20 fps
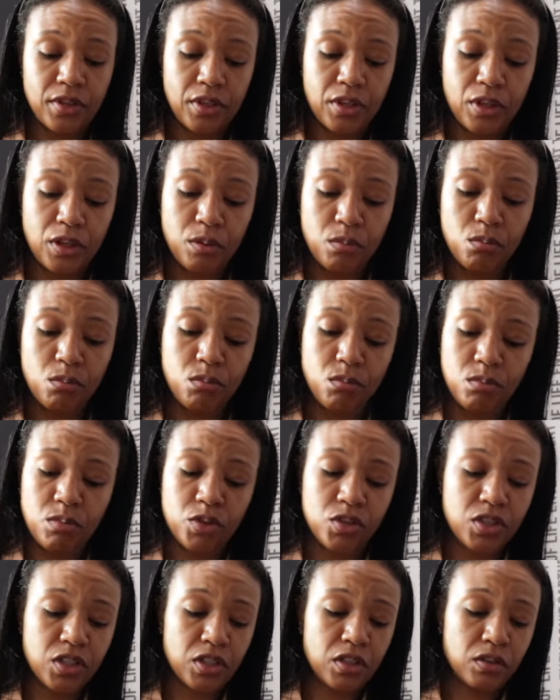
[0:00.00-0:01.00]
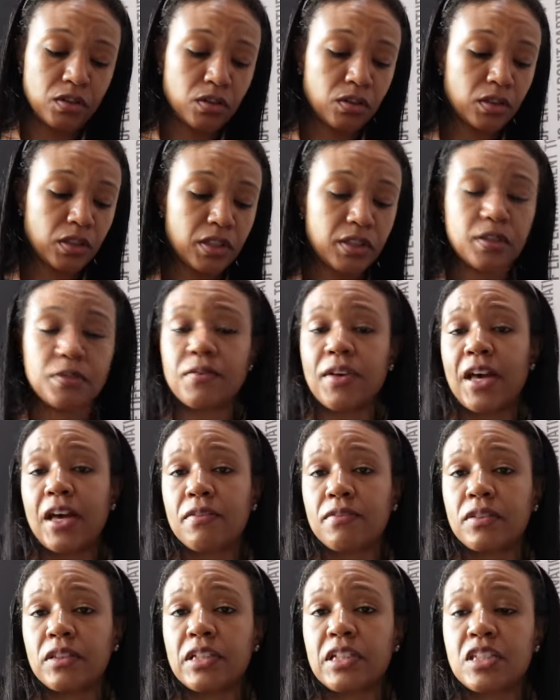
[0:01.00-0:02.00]
um, particularly of
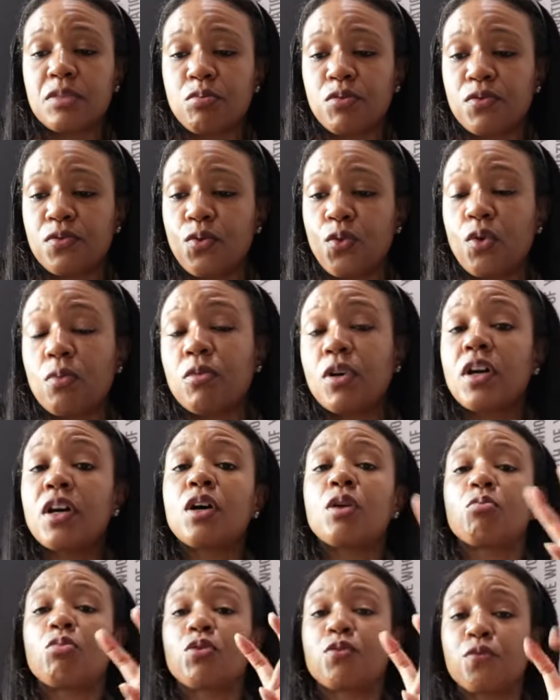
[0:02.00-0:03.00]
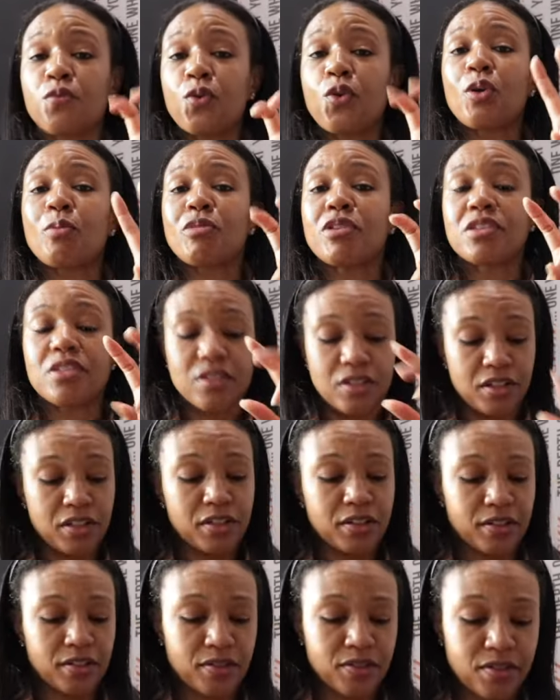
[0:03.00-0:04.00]
athletes, perform performance
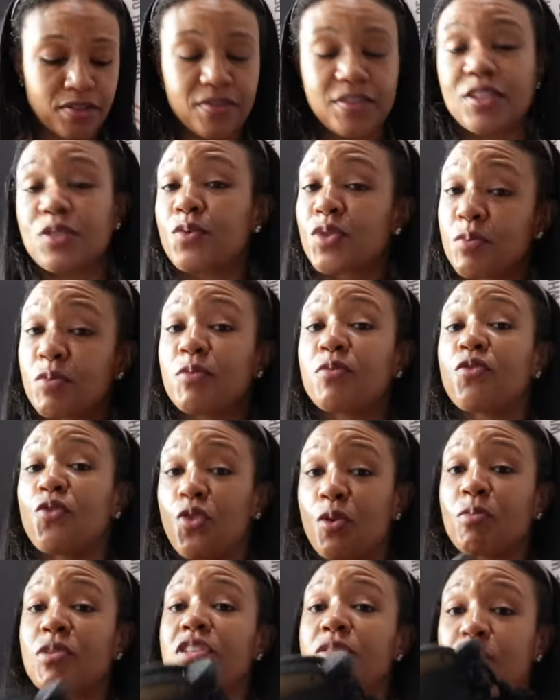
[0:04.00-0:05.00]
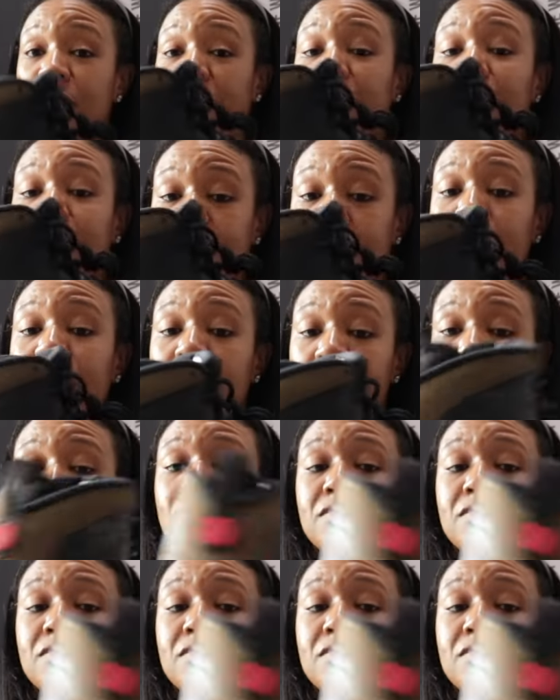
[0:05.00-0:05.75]
sneakers, this was performance back then.